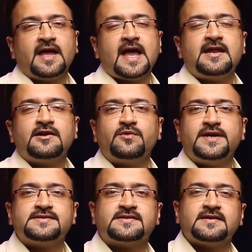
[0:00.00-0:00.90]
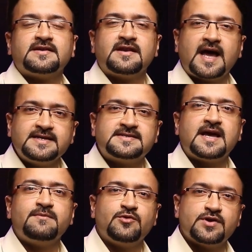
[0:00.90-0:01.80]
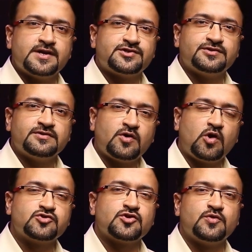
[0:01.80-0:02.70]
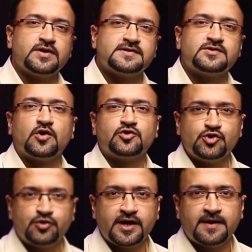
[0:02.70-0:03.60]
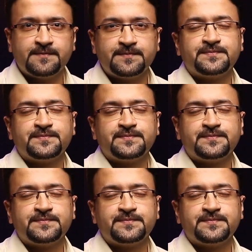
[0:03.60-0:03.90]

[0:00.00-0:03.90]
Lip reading: an increased nighttime urination, also known as nocturia,